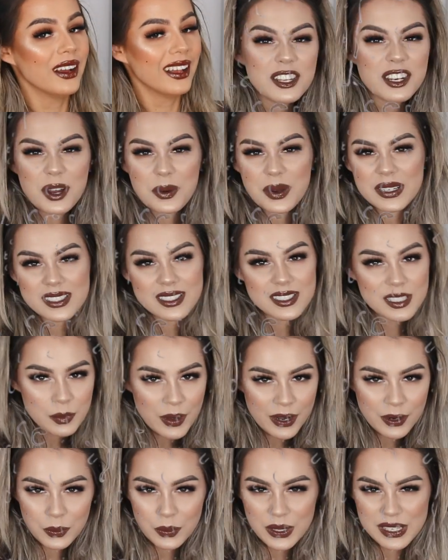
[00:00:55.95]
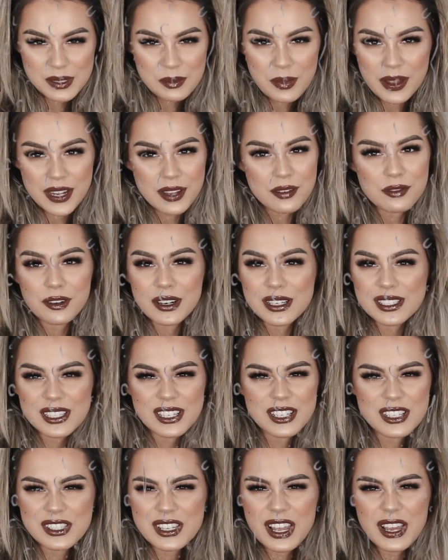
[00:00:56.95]
You know, I didn't spend all this money for it
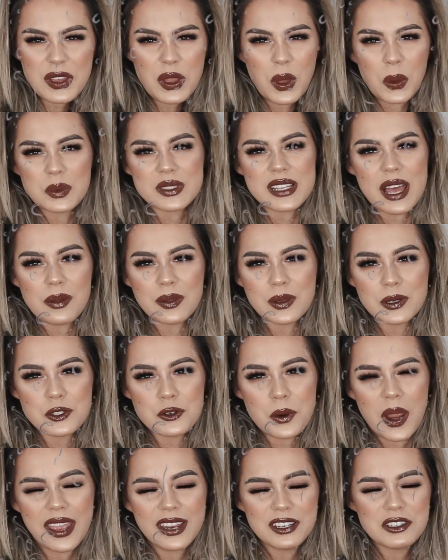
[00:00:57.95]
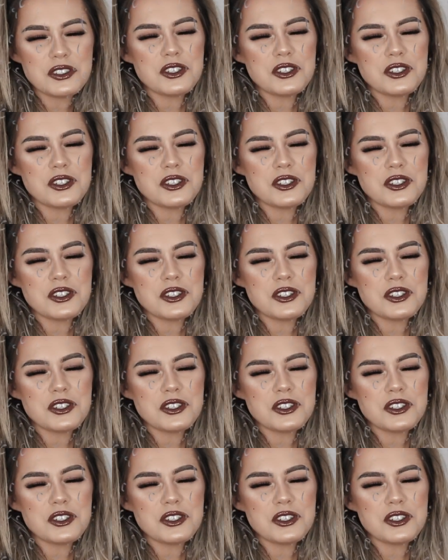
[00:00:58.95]
to just like go down the drain.